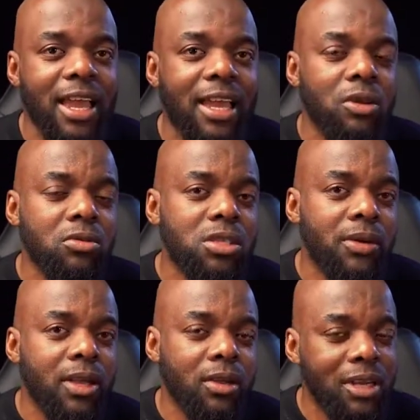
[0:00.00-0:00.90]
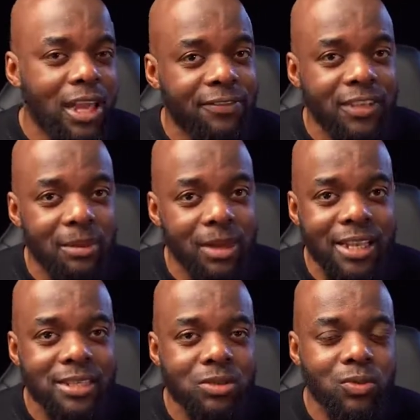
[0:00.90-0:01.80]
And also I got a lifetime
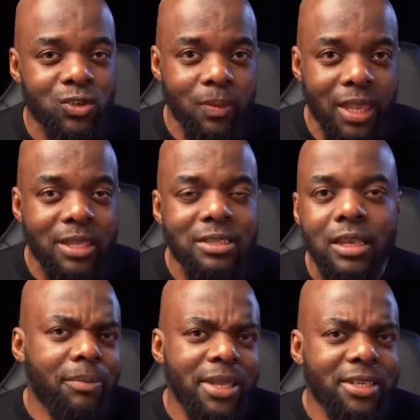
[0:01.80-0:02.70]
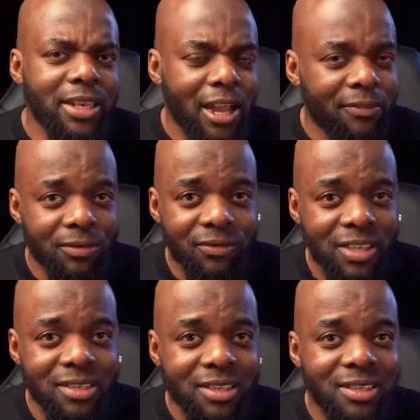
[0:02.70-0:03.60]
license, which means basically
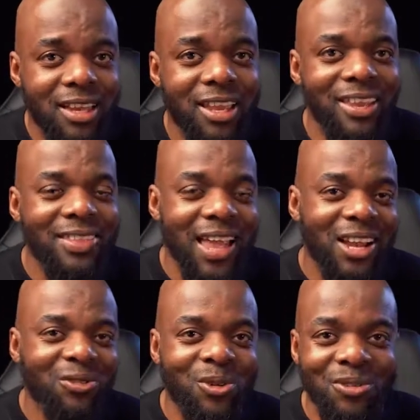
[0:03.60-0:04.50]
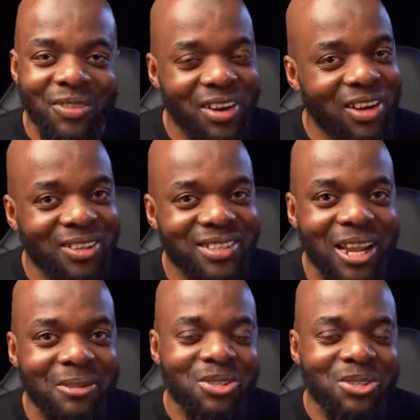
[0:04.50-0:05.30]
invested in that for a very long time.